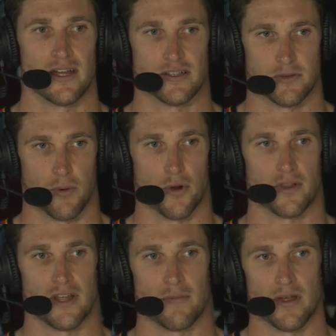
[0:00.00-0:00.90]
and
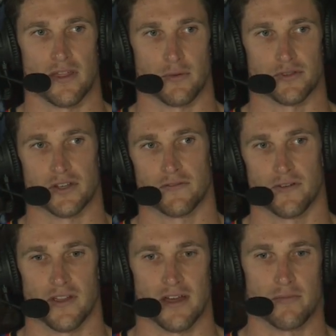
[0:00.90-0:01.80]
support them, I think was good
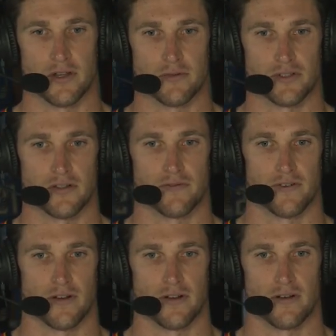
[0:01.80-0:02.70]
for them, and it was good
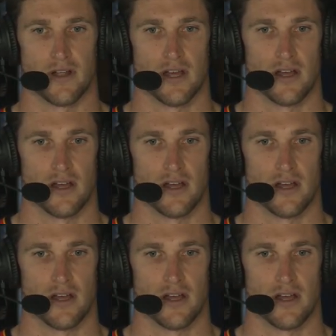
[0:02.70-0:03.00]
for